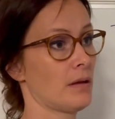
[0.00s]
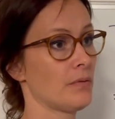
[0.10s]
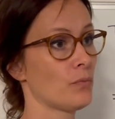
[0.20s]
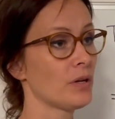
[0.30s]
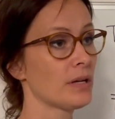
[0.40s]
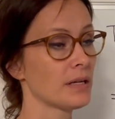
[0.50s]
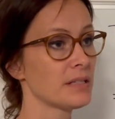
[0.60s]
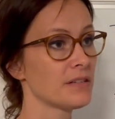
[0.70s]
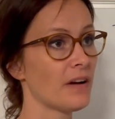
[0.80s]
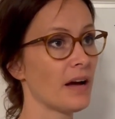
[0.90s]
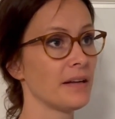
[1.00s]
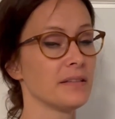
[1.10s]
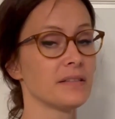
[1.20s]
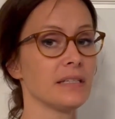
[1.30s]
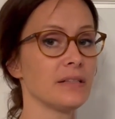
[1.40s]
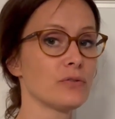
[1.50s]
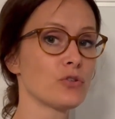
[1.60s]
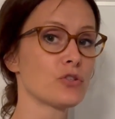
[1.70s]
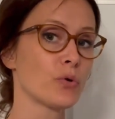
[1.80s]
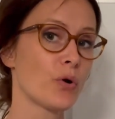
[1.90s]
We can divide it into
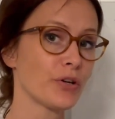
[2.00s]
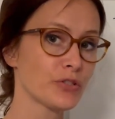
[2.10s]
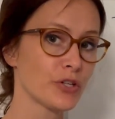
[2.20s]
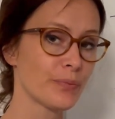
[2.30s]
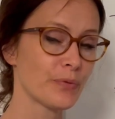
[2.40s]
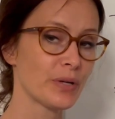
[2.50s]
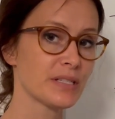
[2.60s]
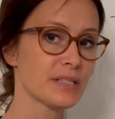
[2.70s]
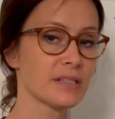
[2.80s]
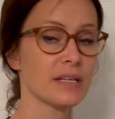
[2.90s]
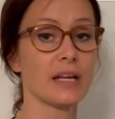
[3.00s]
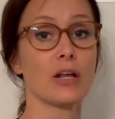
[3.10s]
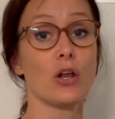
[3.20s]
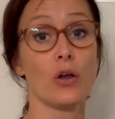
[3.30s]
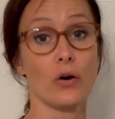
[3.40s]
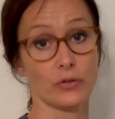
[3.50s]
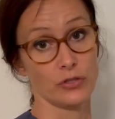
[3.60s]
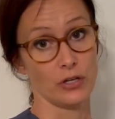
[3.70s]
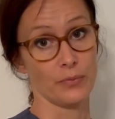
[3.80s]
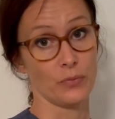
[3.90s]
short-term risks and
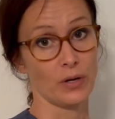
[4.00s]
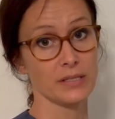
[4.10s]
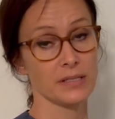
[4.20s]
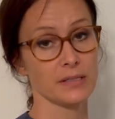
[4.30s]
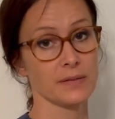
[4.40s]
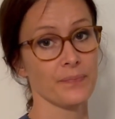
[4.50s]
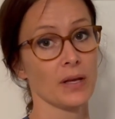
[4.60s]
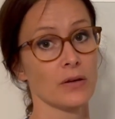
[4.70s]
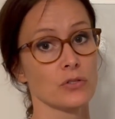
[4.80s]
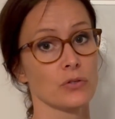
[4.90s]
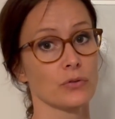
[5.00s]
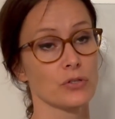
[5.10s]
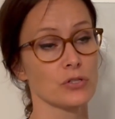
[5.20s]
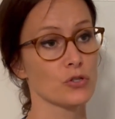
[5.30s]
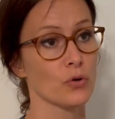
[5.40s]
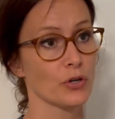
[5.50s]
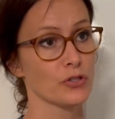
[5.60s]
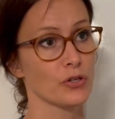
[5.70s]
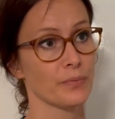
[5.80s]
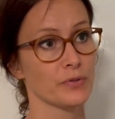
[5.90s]
long-term risks. So the
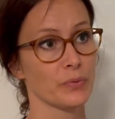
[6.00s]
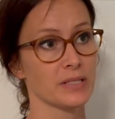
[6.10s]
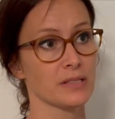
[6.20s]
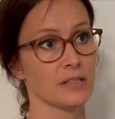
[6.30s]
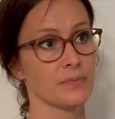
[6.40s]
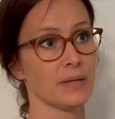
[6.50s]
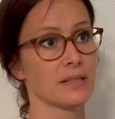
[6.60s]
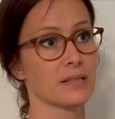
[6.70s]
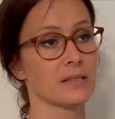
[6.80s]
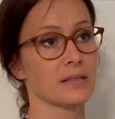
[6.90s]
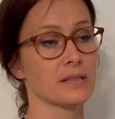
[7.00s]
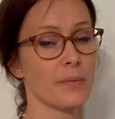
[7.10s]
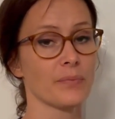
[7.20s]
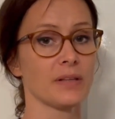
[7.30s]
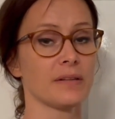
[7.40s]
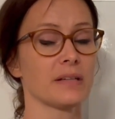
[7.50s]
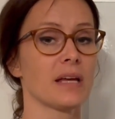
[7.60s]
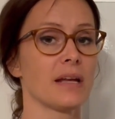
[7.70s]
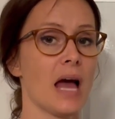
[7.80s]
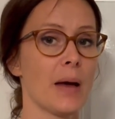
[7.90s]
short-term risk, it means something that
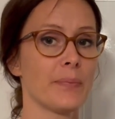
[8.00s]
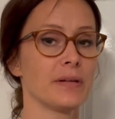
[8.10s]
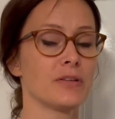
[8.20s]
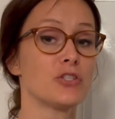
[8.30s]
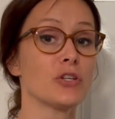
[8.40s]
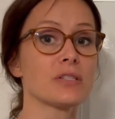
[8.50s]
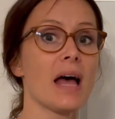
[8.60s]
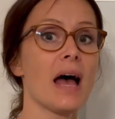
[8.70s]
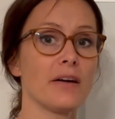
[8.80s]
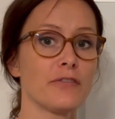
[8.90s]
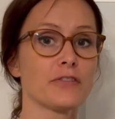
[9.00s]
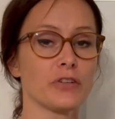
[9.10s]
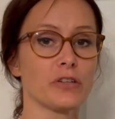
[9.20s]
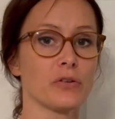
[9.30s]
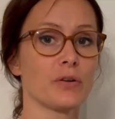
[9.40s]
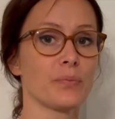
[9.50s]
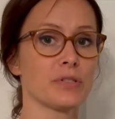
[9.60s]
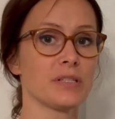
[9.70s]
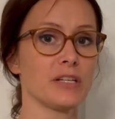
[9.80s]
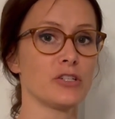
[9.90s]
can happen just after your
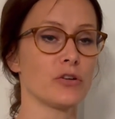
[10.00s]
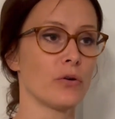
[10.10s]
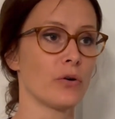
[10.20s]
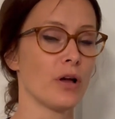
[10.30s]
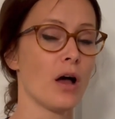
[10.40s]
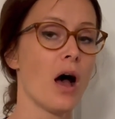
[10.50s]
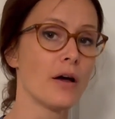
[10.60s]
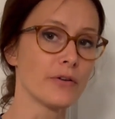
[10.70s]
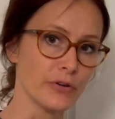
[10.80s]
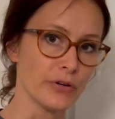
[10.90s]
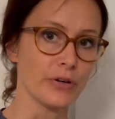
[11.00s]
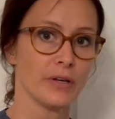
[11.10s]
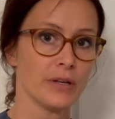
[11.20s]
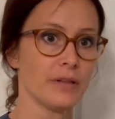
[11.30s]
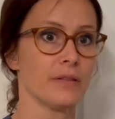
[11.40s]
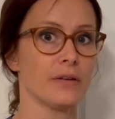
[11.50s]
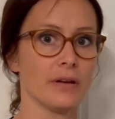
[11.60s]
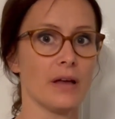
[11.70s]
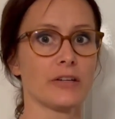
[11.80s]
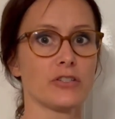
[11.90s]
procedure or under
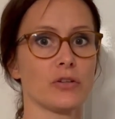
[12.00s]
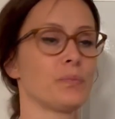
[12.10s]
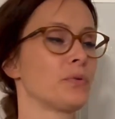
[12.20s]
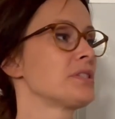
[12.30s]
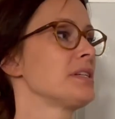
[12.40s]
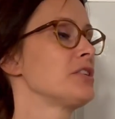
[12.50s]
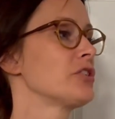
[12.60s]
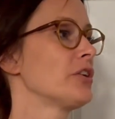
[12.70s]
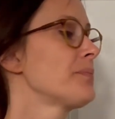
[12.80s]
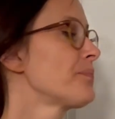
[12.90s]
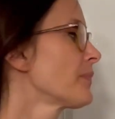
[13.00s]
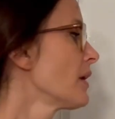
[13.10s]
the actual procedure.